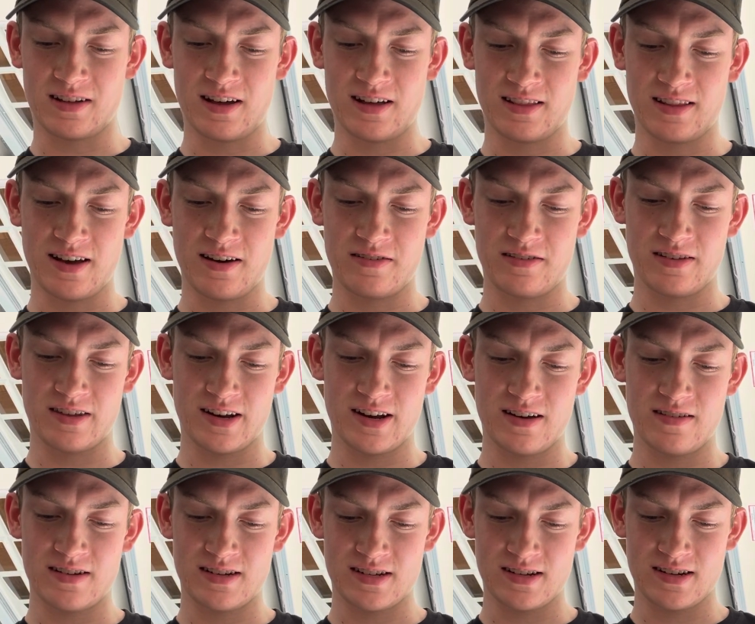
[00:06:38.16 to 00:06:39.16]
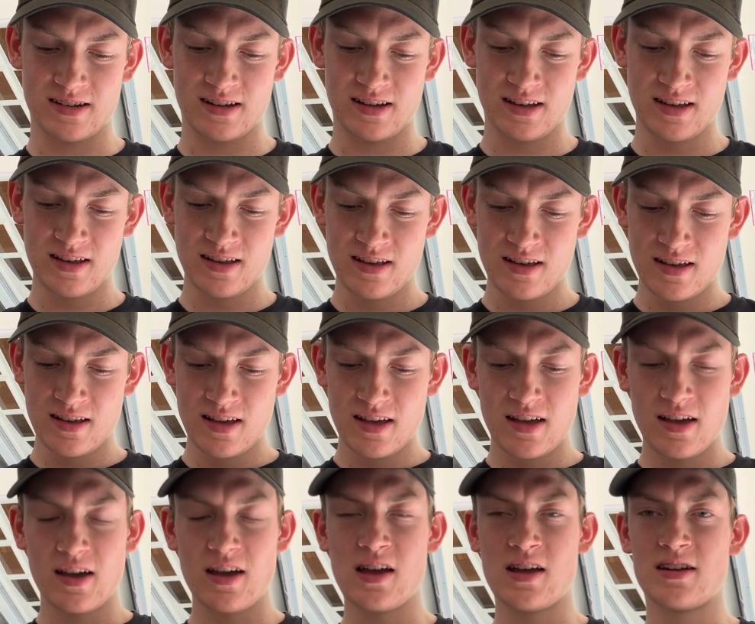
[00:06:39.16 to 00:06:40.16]
louder than I was
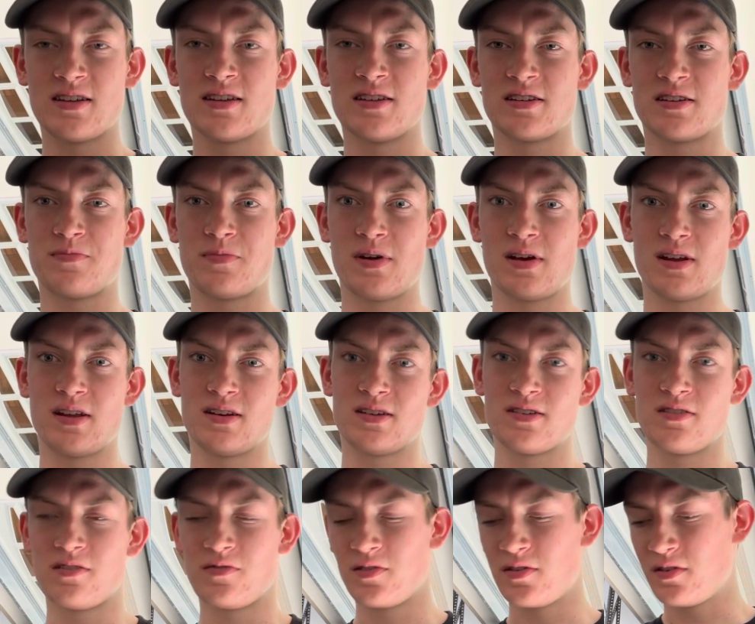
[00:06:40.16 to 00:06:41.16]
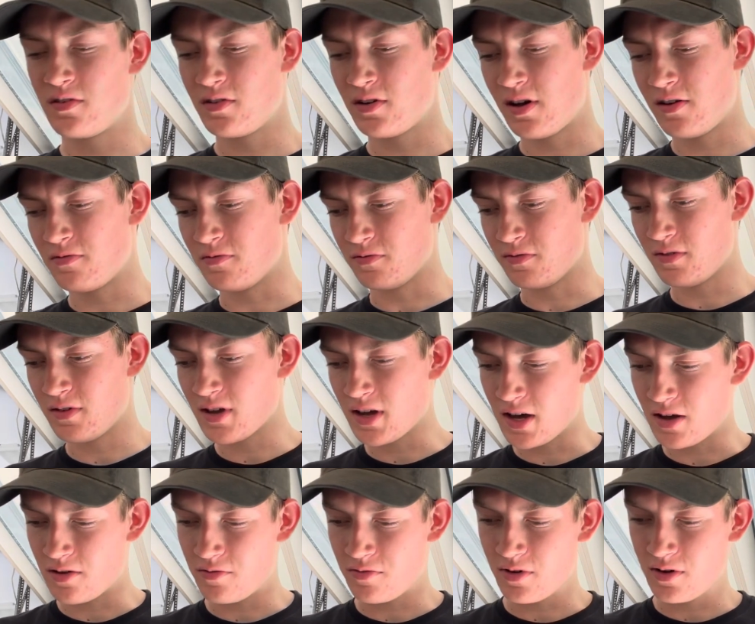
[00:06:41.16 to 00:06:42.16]
anticipating, so if you do have
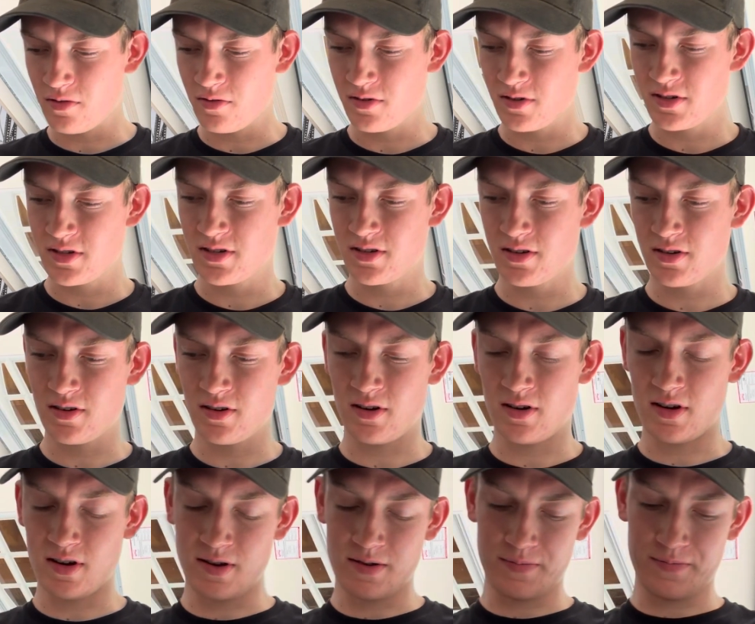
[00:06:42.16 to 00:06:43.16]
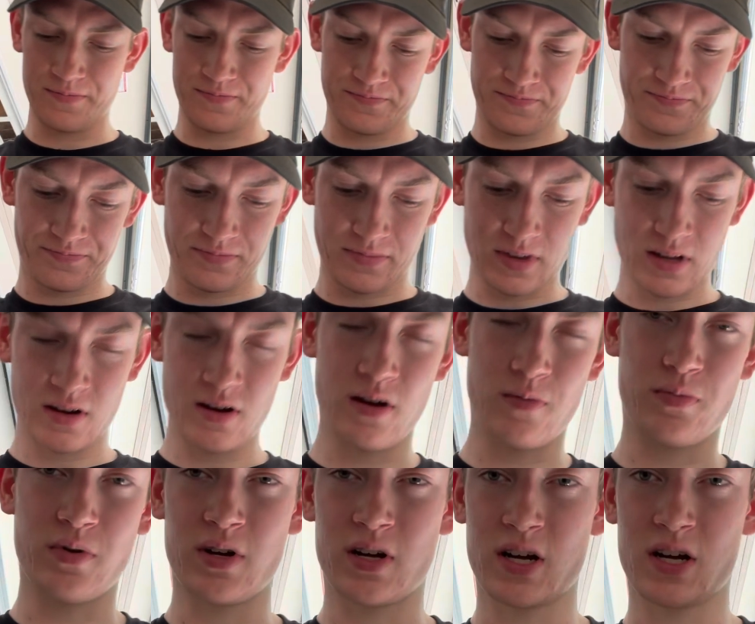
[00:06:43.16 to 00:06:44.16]
headphones or ear
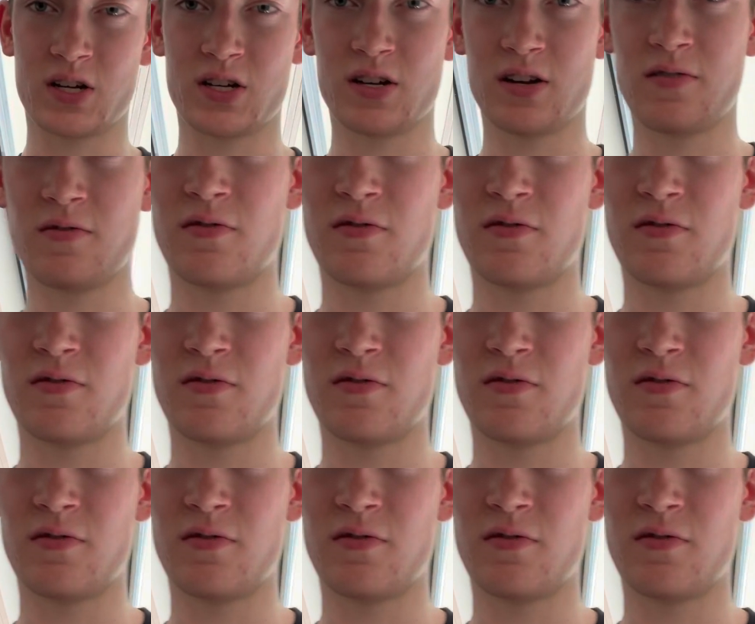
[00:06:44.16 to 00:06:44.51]
protection, I would